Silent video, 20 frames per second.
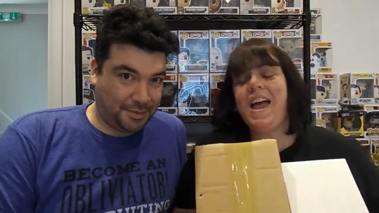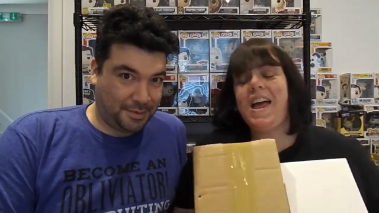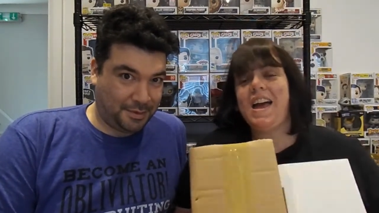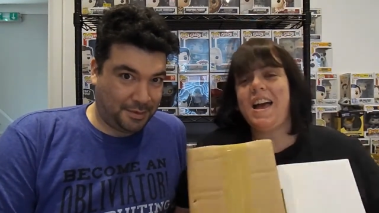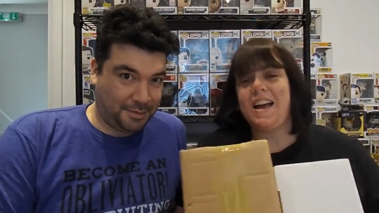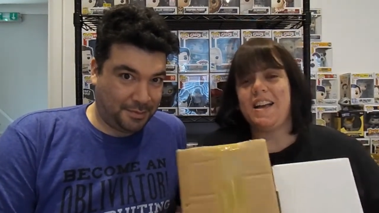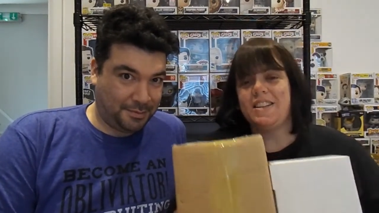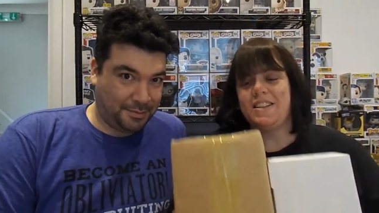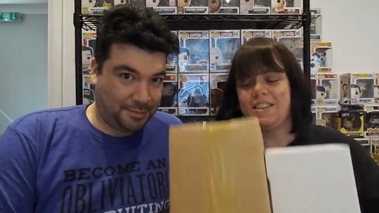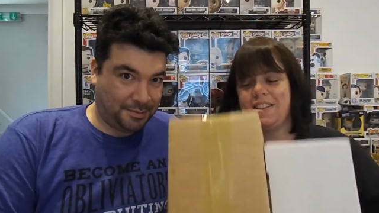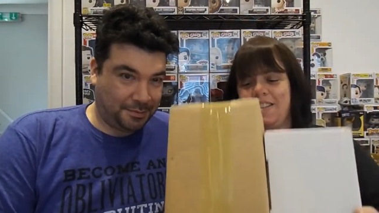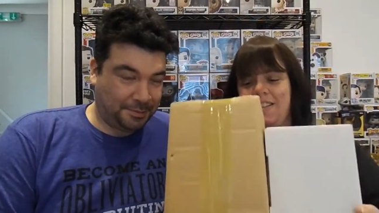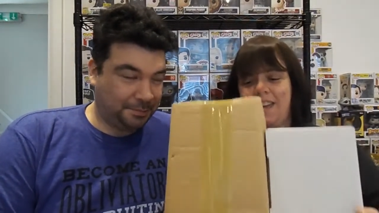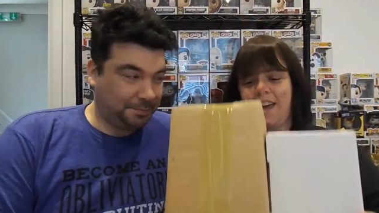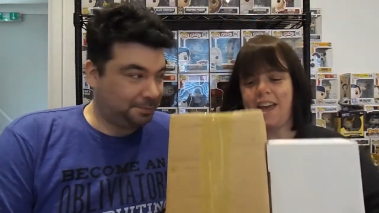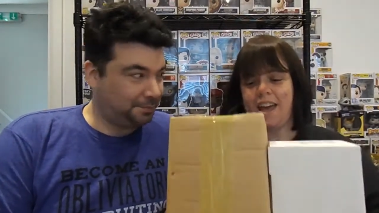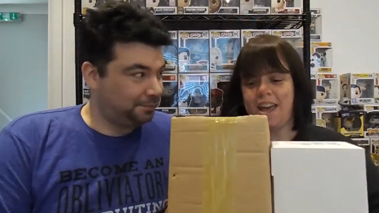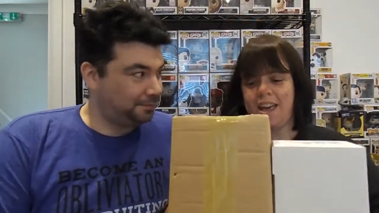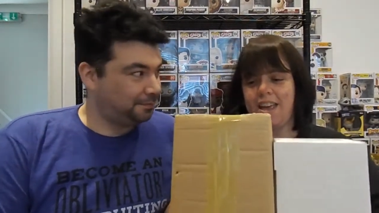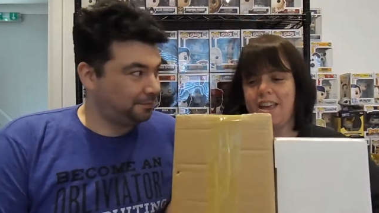Speaker 1: and
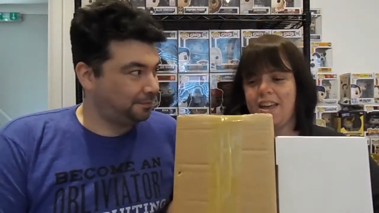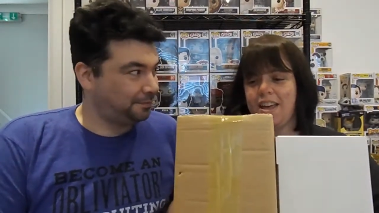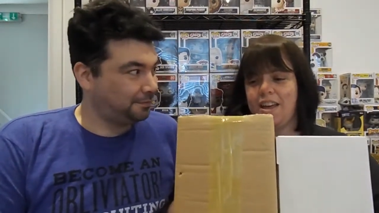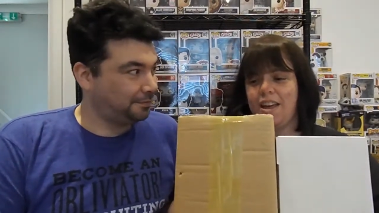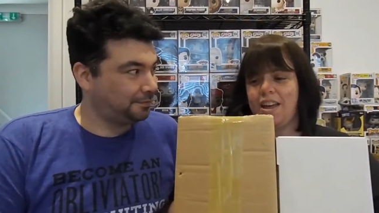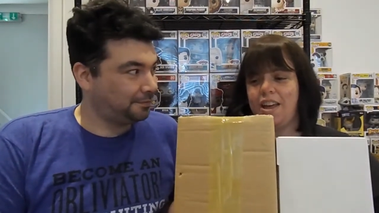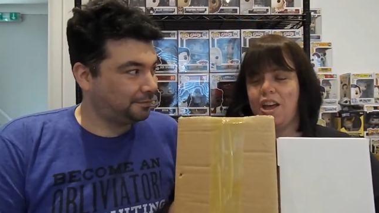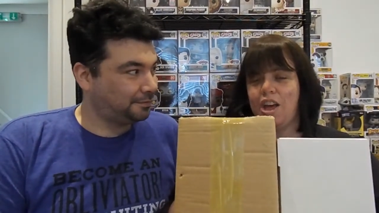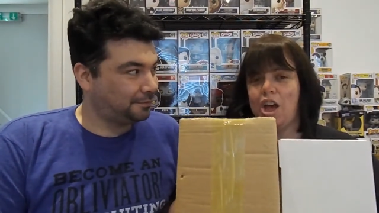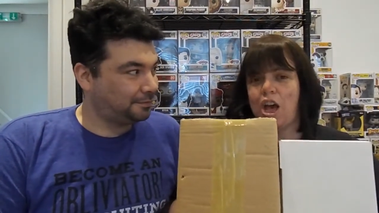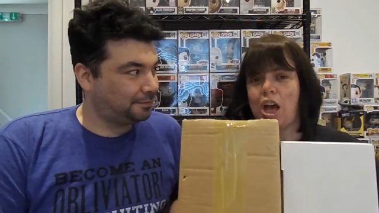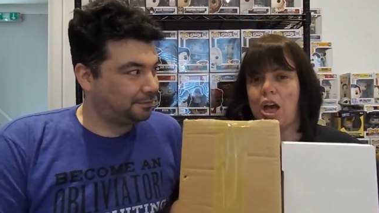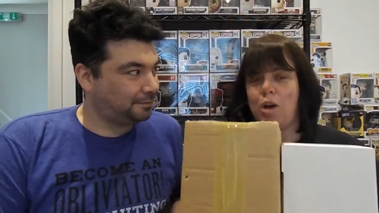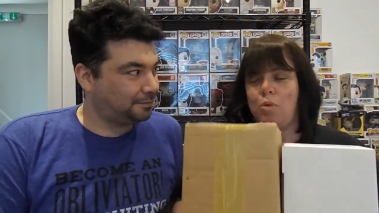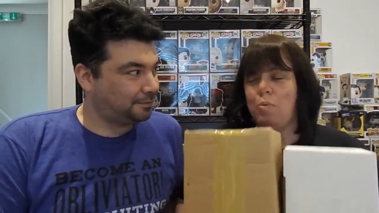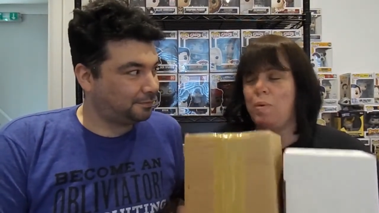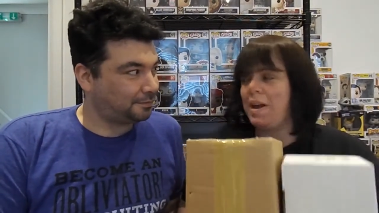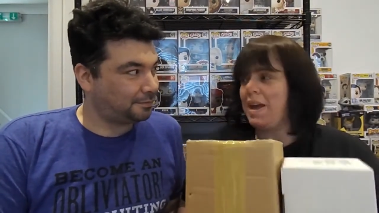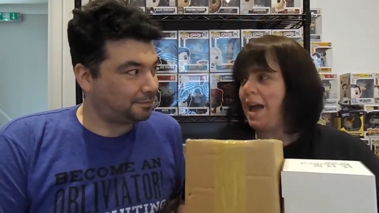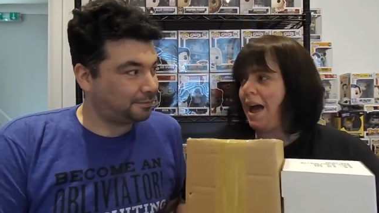today
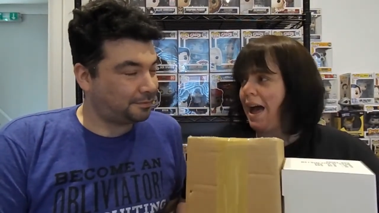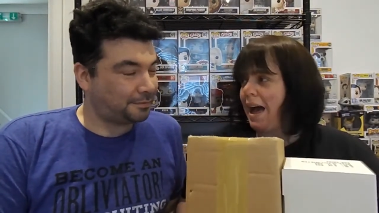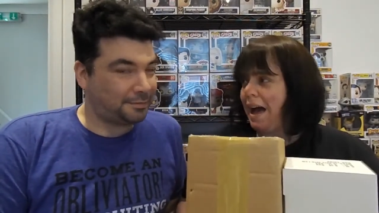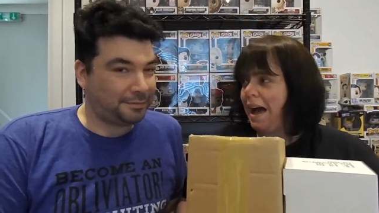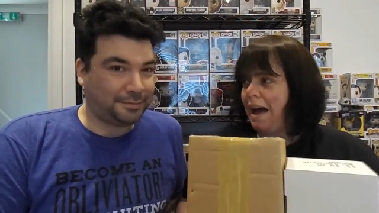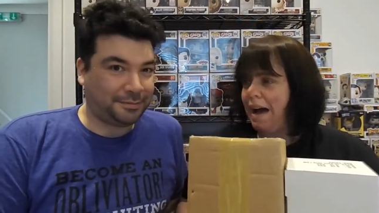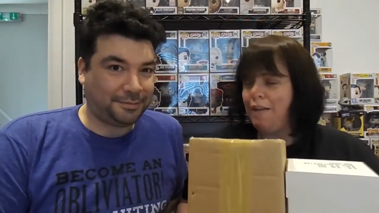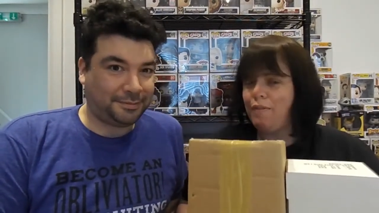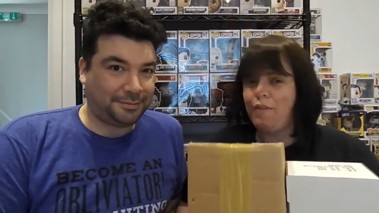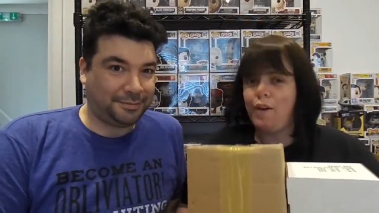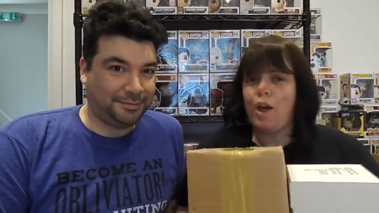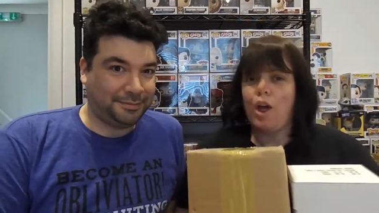we have